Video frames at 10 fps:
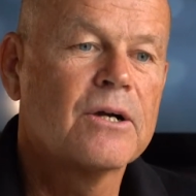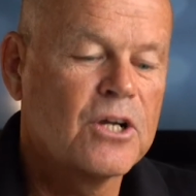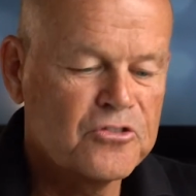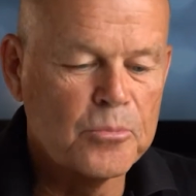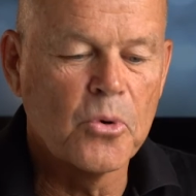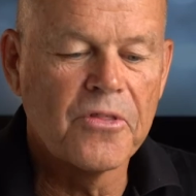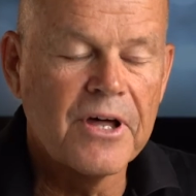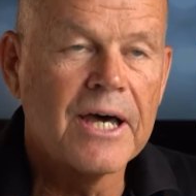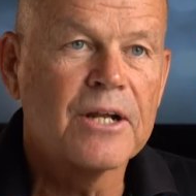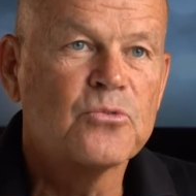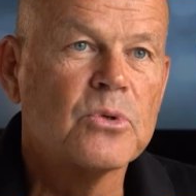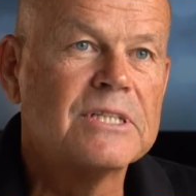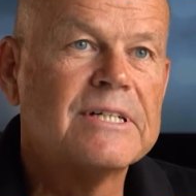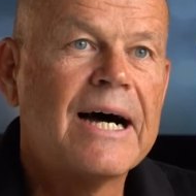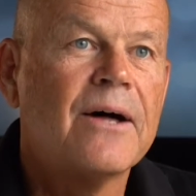custom orthotics would
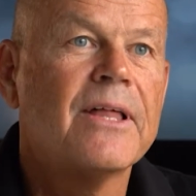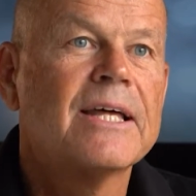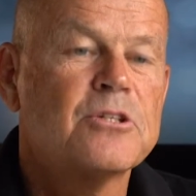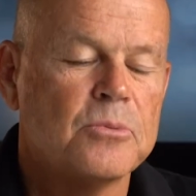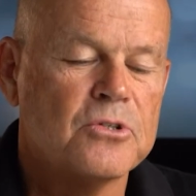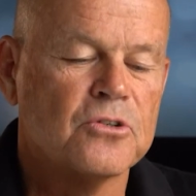allow that